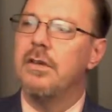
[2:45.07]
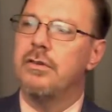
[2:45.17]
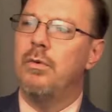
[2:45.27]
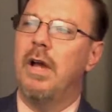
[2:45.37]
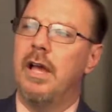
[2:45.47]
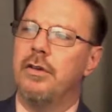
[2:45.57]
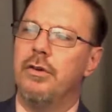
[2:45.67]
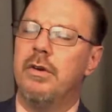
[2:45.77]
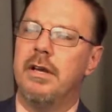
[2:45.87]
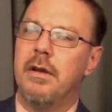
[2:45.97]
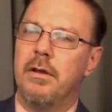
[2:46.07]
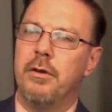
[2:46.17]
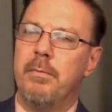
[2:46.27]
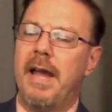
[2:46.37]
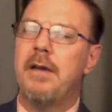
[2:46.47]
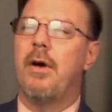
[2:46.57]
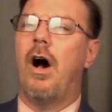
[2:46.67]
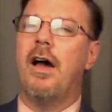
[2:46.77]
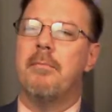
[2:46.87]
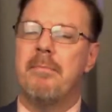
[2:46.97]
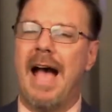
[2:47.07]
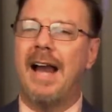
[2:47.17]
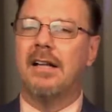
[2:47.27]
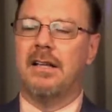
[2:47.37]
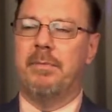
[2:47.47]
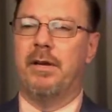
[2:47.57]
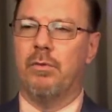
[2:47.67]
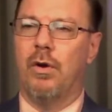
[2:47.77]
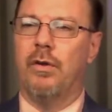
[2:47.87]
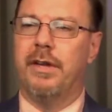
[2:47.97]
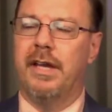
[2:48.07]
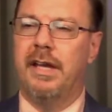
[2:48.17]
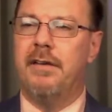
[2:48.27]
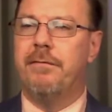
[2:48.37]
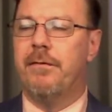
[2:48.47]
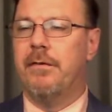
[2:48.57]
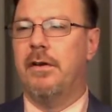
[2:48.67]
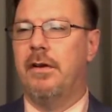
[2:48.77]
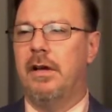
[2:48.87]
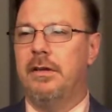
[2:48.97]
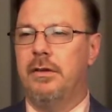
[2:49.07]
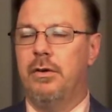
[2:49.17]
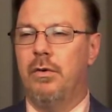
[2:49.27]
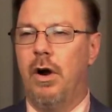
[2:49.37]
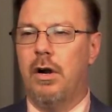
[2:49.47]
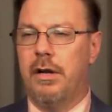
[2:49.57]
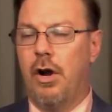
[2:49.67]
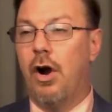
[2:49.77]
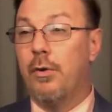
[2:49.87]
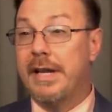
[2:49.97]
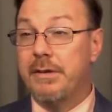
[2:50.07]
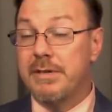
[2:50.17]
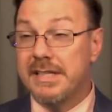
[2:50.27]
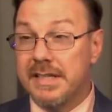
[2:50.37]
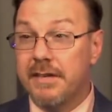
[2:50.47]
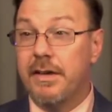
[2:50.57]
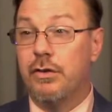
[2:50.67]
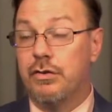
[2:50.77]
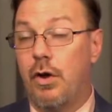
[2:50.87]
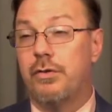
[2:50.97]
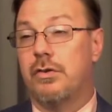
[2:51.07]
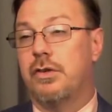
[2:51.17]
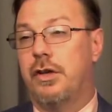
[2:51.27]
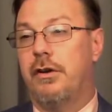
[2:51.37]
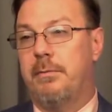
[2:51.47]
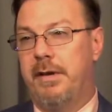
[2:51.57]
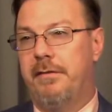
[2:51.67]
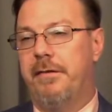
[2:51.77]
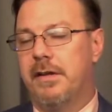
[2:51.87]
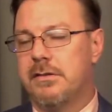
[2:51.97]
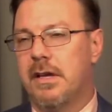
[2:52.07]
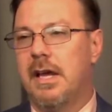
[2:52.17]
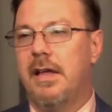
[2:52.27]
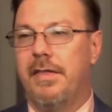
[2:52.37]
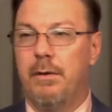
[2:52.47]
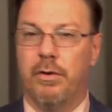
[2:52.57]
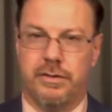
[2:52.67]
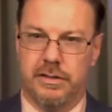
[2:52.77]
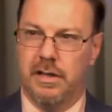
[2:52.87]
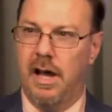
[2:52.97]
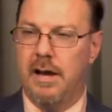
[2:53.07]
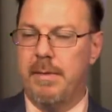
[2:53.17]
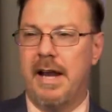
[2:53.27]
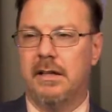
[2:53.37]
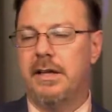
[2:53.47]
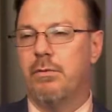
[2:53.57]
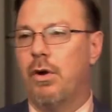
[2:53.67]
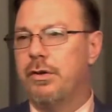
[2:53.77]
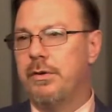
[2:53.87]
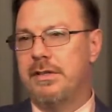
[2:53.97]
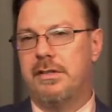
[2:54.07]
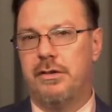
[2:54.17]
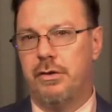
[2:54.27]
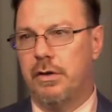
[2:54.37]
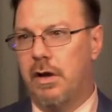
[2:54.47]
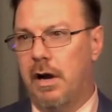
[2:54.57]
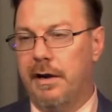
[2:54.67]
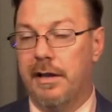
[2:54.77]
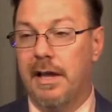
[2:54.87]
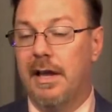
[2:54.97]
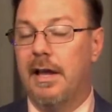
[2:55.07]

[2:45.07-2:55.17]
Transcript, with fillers: So you can you may automatically be enrolled if you are already receiving Social Security benefits. They will just automatically enroll you and send you a card.